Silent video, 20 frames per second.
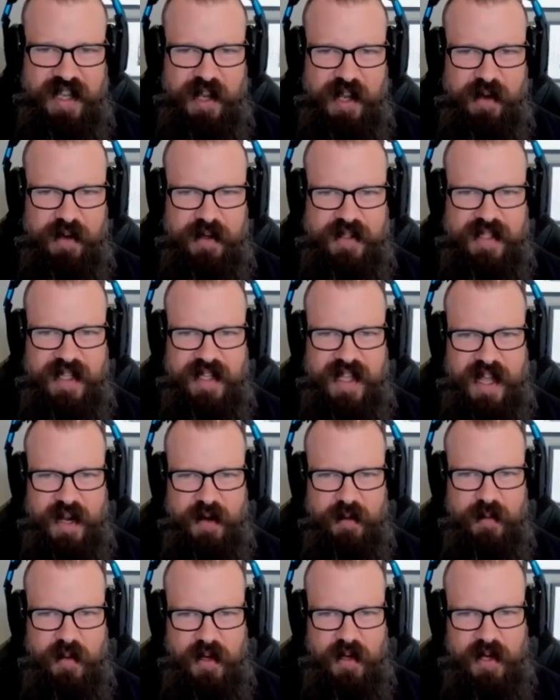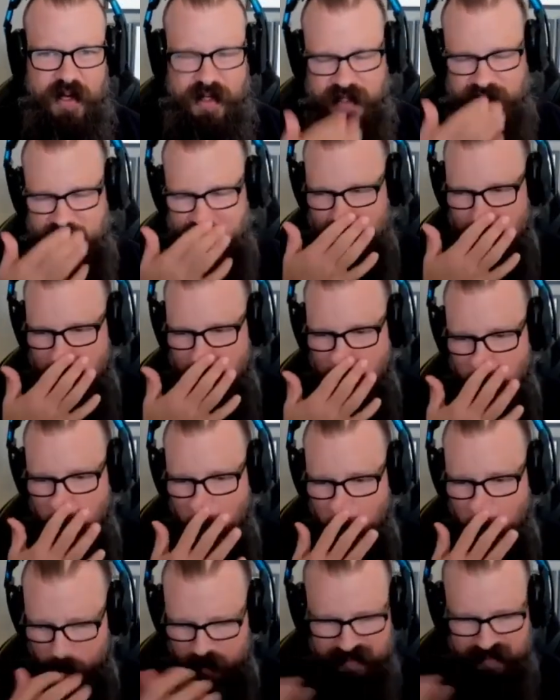There's a lot of words that
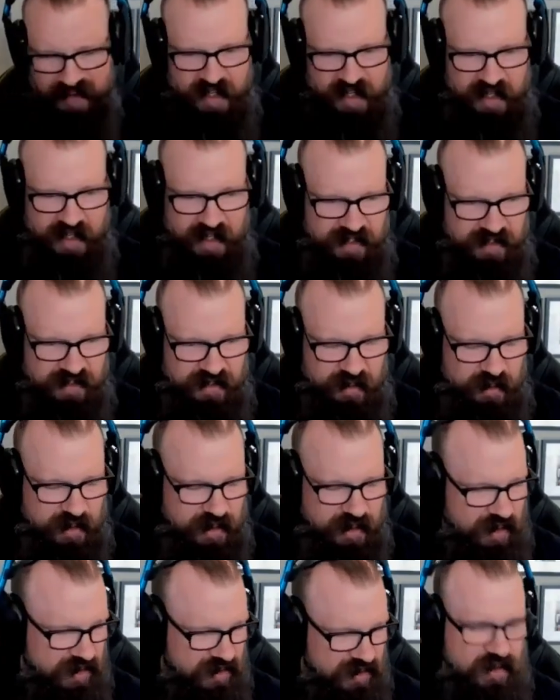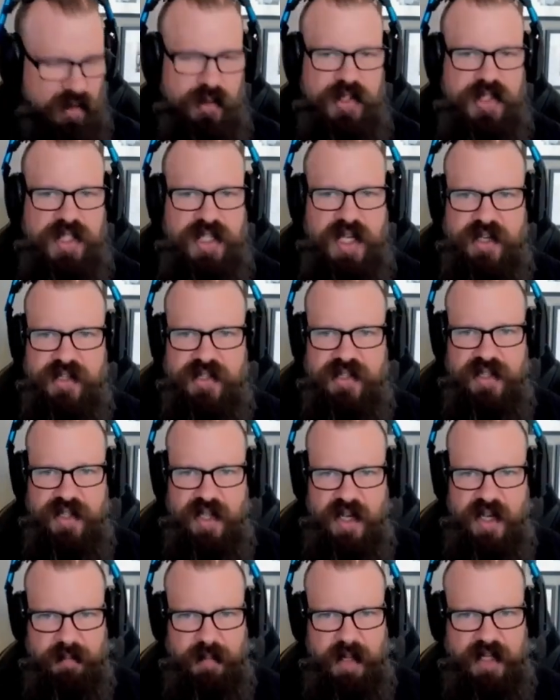are feelings or association
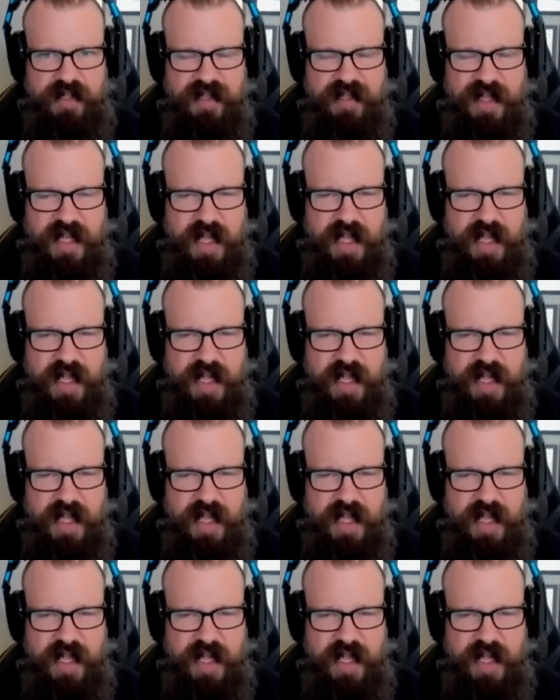that I make to